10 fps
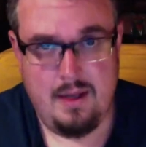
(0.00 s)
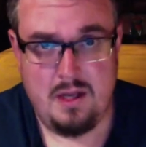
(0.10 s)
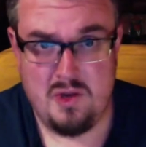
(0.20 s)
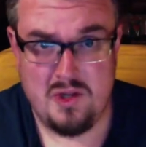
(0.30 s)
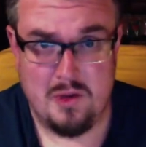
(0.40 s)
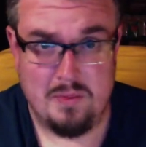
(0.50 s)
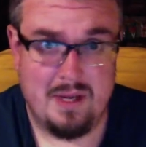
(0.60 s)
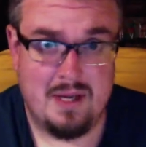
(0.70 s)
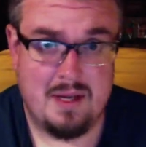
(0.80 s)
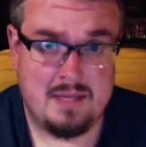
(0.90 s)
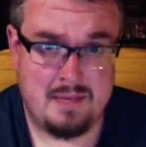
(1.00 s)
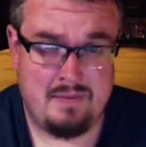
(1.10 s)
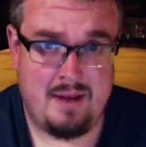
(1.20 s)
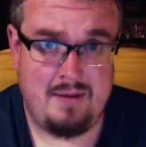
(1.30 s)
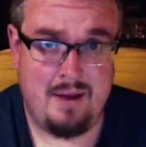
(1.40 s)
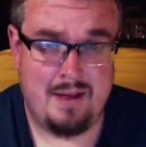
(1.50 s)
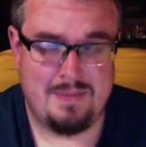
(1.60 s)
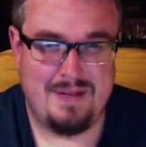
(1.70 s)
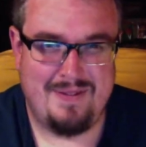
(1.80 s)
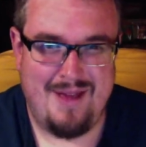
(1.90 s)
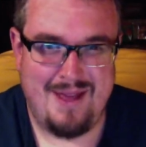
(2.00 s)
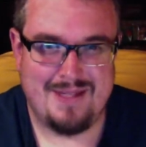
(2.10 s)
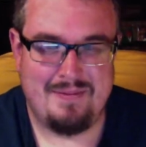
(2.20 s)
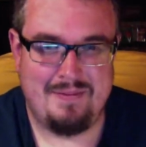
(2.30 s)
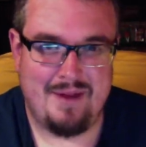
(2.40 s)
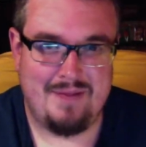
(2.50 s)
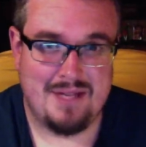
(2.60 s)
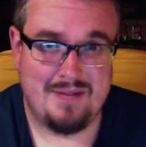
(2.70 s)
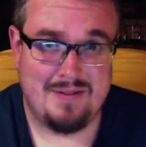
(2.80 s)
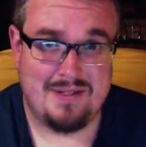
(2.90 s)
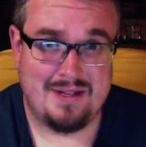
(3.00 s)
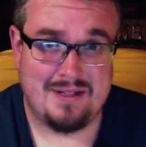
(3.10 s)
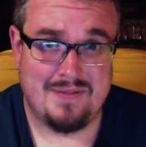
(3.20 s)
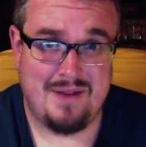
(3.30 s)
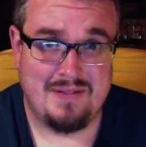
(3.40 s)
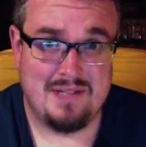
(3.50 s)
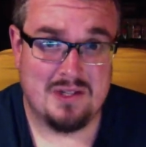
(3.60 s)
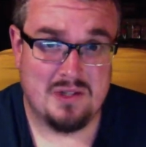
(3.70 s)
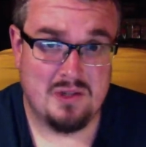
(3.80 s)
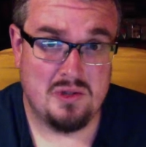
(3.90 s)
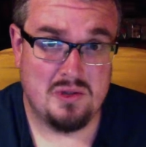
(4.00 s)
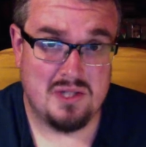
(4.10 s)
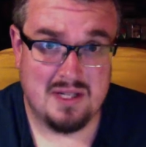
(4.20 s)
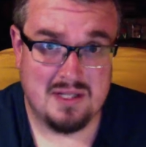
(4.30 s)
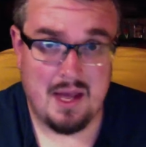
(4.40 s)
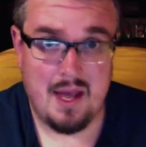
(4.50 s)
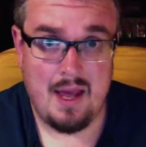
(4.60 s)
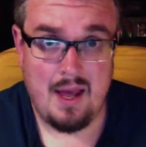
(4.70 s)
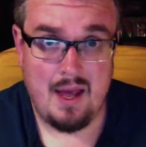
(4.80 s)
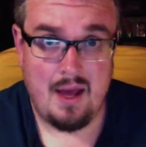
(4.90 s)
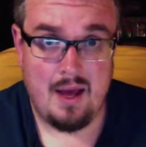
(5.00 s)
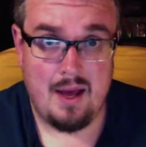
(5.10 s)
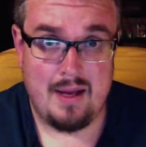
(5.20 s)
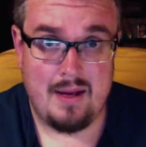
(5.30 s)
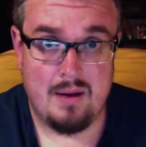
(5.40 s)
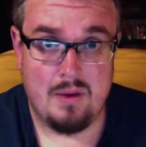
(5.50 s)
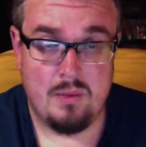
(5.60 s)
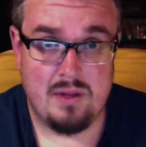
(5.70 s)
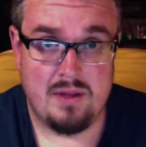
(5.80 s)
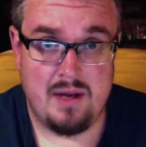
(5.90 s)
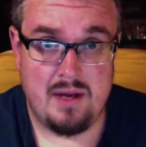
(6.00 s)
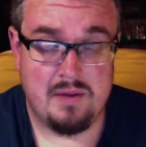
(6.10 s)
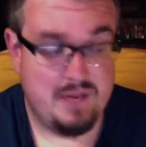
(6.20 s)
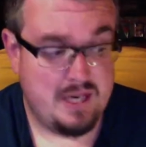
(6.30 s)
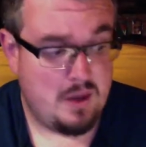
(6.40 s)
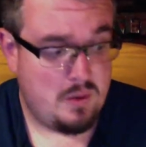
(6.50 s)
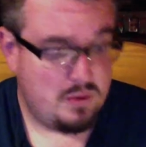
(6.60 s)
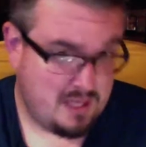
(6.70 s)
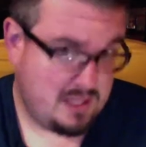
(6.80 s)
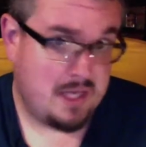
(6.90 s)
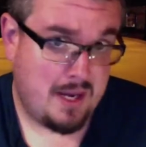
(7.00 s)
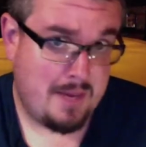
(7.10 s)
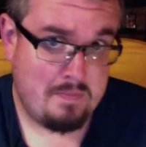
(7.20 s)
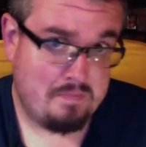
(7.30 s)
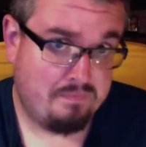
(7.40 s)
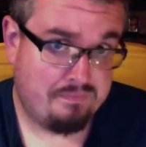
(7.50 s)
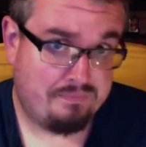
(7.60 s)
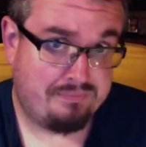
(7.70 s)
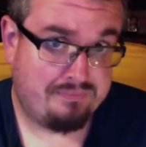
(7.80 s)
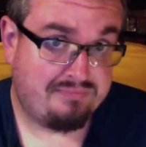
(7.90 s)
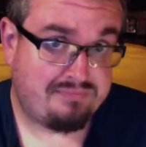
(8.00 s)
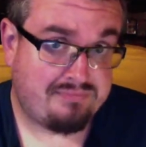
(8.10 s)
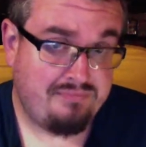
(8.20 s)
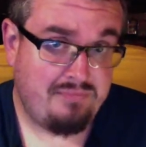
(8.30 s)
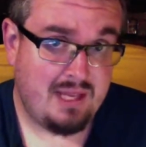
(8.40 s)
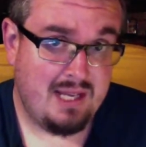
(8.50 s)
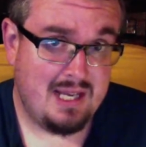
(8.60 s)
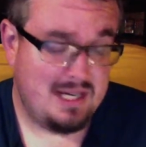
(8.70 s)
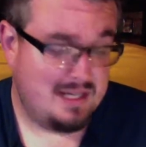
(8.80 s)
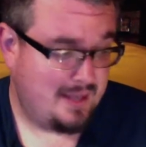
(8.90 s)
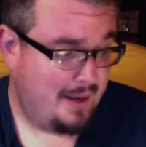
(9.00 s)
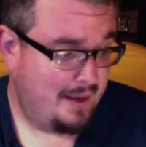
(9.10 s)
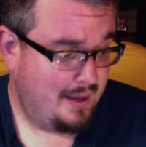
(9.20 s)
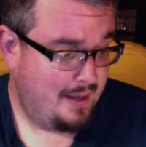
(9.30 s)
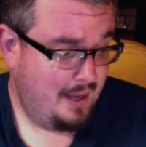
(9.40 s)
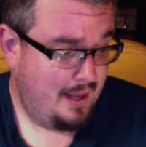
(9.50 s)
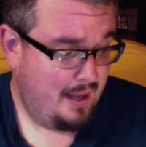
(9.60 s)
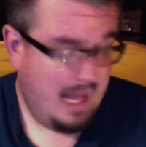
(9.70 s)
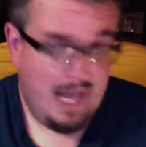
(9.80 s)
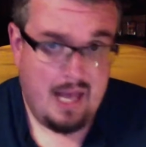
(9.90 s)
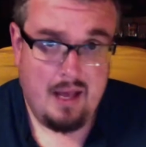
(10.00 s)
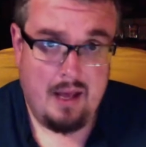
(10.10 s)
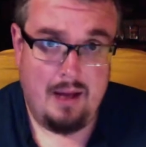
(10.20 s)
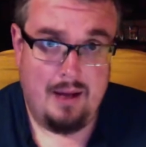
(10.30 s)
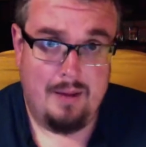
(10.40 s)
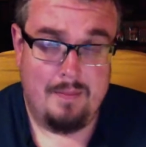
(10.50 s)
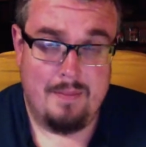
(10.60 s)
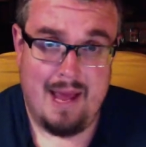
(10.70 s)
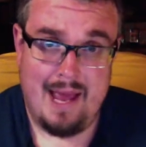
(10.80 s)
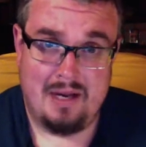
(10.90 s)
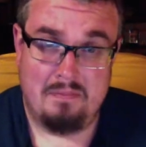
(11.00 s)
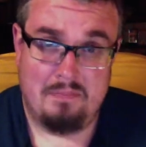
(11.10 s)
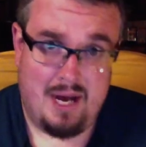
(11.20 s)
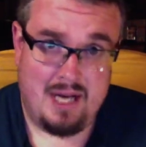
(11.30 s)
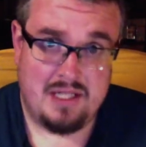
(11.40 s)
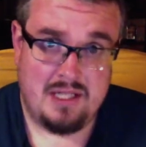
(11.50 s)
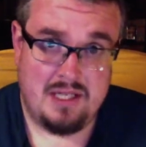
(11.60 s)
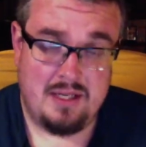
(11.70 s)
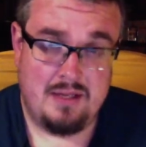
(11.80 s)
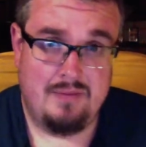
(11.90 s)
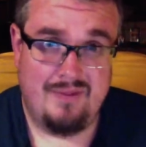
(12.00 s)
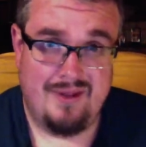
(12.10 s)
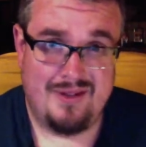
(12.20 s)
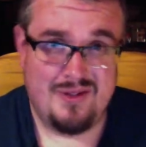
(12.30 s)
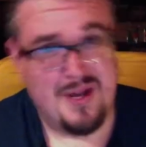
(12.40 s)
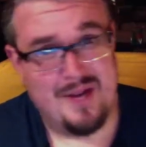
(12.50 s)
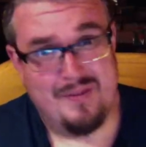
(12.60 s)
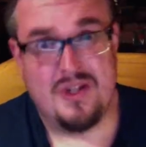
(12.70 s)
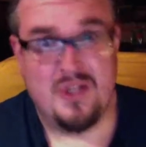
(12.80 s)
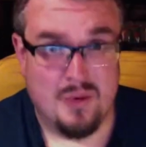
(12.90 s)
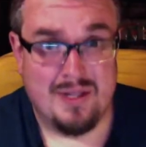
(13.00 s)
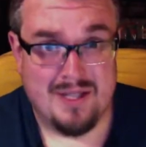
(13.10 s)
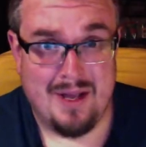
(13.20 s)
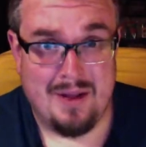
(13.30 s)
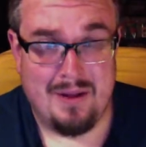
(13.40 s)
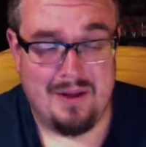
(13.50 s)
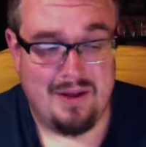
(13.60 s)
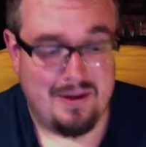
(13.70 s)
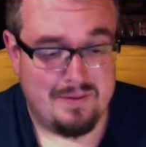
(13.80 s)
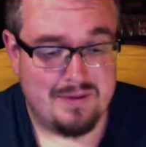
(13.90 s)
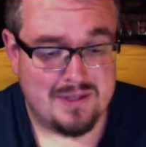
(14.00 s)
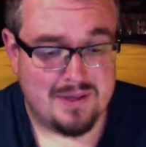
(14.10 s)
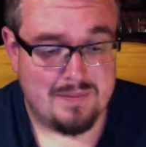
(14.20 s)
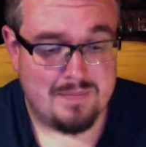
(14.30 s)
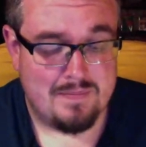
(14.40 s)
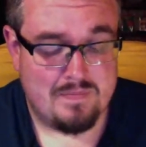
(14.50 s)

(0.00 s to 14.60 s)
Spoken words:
YouTube, SpeakFan757-665-6226, here with another video. This time, it is an unboxing, kind of a show and tell of some